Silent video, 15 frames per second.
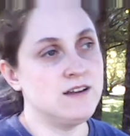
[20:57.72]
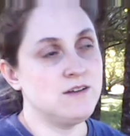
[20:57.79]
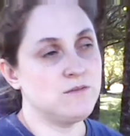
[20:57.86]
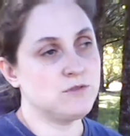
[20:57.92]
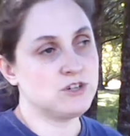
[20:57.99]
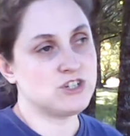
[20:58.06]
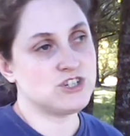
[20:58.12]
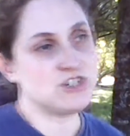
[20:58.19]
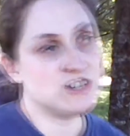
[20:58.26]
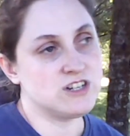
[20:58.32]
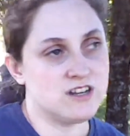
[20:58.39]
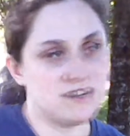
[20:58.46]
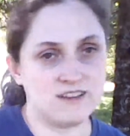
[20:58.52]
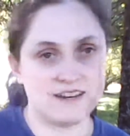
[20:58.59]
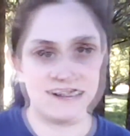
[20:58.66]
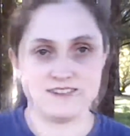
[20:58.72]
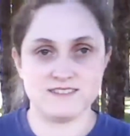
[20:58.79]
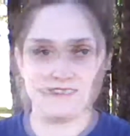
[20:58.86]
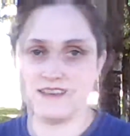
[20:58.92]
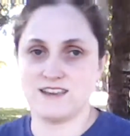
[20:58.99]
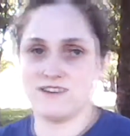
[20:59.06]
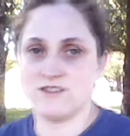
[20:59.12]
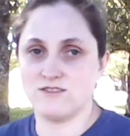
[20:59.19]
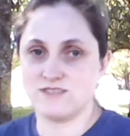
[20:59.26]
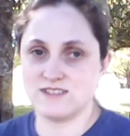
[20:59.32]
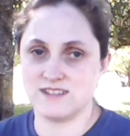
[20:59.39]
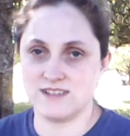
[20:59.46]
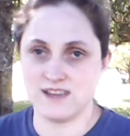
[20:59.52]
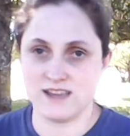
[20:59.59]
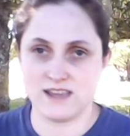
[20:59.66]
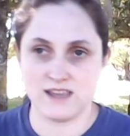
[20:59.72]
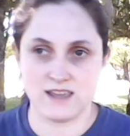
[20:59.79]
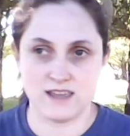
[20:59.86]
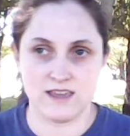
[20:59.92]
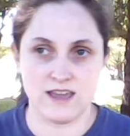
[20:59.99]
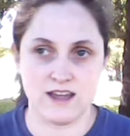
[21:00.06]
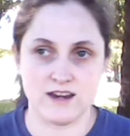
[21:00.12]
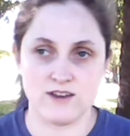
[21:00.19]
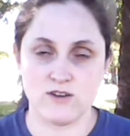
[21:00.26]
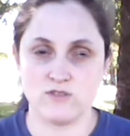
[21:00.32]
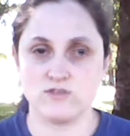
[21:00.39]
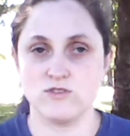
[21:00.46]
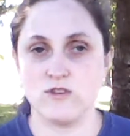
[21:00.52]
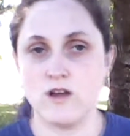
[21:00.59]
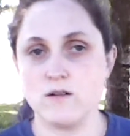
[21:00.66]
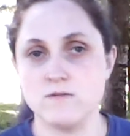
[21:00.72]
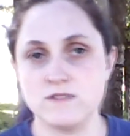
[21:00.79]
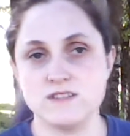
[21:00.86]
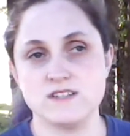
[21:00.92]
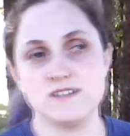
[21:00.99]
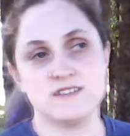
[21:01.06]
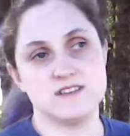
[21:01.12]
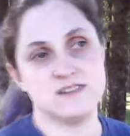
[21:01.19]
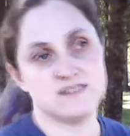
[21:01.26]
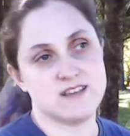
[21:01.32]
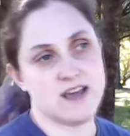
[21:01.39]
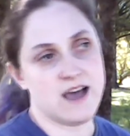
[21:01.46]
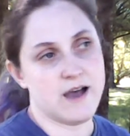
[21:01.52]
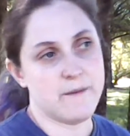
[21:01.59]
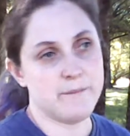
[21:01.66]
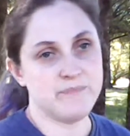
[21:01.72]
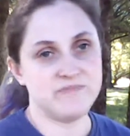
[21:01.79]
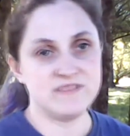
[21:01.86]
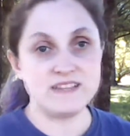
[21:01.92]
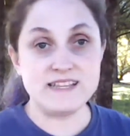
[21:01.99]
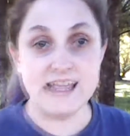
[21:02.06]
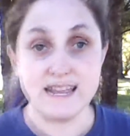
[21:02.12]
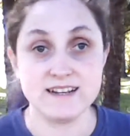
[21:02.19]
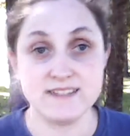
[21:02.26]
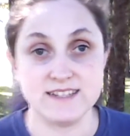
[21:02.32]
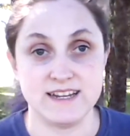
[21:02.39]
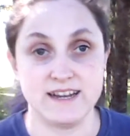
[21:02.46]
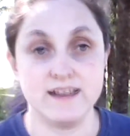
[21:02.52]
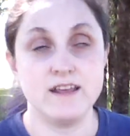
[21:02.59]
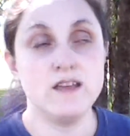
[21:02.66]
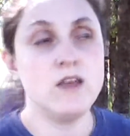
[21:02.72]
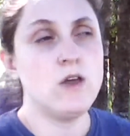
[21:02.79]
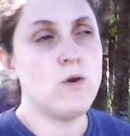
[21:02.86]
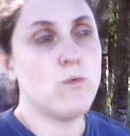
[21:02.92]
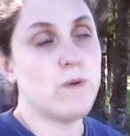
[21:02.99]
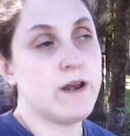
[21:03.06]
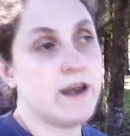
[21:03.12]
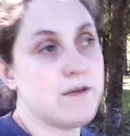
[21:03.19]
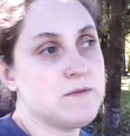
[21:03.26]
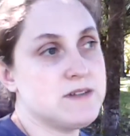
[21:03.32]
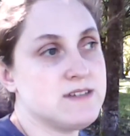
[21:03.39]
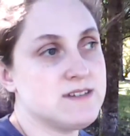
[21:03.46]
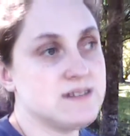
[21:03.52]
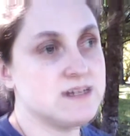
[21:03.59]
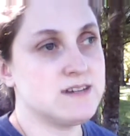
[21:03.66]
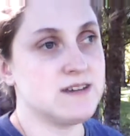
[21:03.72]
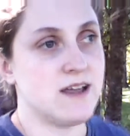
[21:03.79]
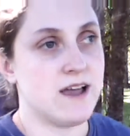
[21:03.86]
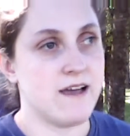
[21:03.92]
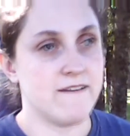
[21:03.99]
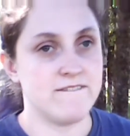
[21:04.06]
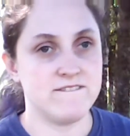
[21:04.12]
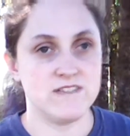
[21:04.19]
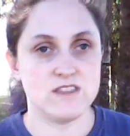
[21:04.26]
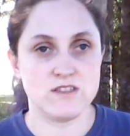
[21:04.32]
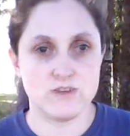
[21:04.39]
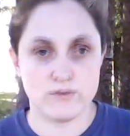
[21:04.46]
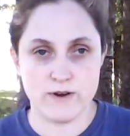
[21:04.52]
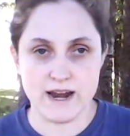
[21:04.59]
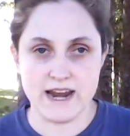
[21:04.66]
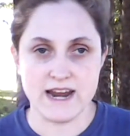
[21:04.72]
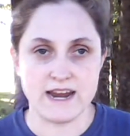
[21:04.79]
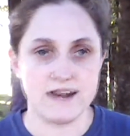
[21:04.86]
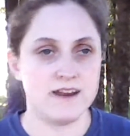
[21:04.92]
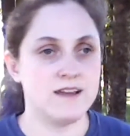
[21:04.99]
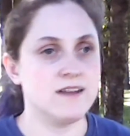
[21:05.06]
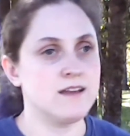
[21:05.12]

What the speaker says: which the next thing kind of goes along with this is dancing. When I was in 4th grade,